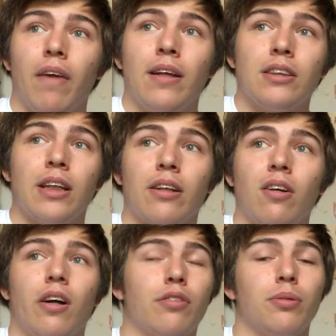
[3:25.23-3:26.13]
And send a
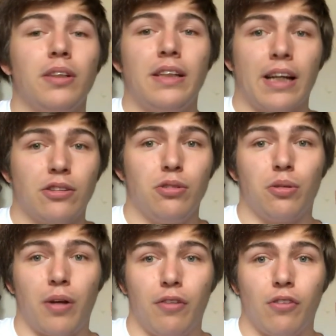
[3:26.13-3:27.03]
card from the deck to the
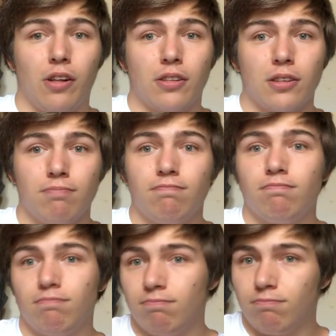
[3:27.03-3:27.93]
graveyard.
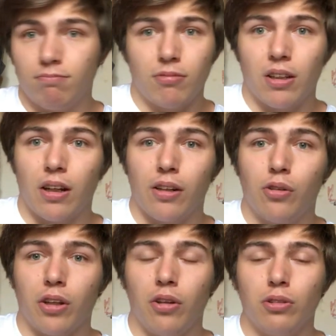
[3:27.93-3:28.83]
There,
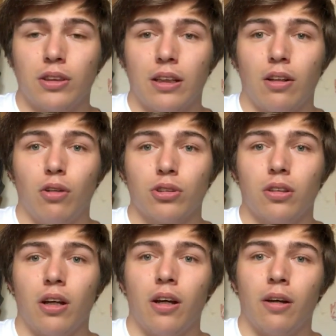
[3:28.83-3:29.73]
you can use
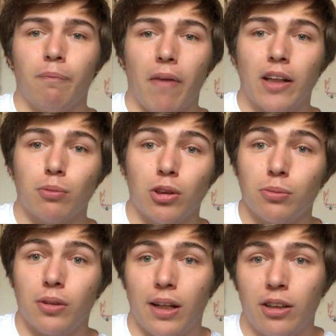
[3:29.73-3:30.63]
the Ash
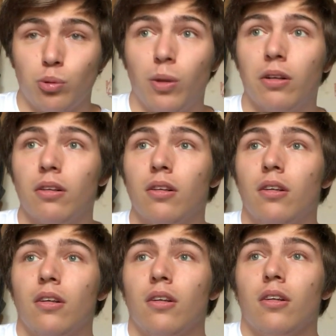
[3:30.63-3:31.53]
Blossom on that as well.
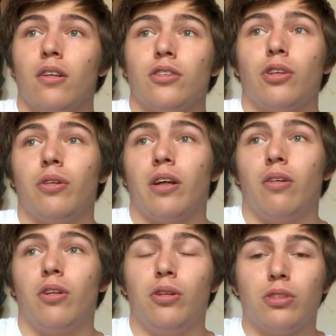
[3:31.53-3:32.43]
So you can
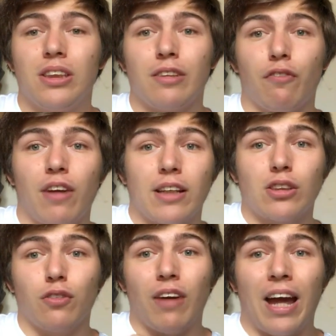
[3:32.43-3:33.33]
only use this
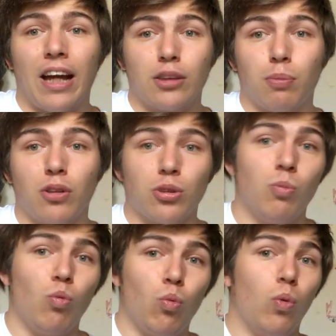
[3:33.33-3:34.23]
effect of Ash
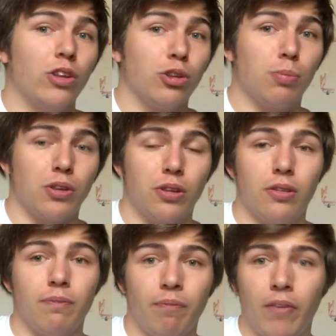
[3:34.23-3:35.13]
Blossom once per
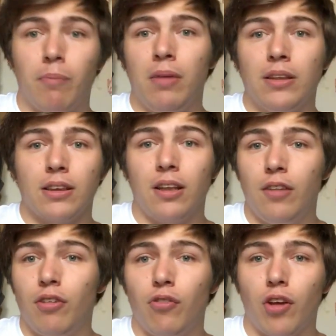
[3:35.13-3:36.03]
turn. That means that
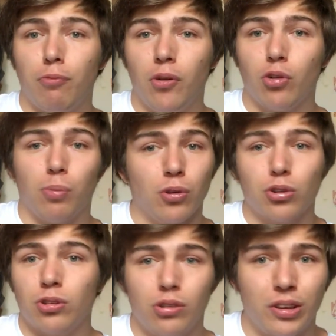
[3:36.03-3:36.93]
even if you have
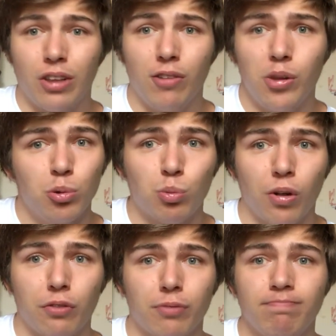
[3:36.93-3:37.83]
multiples, you can only use
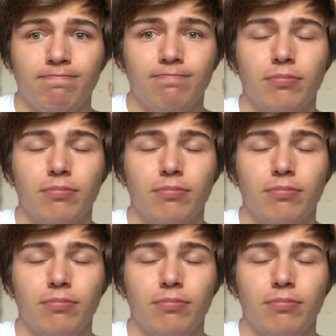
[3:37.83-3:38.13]
one of them.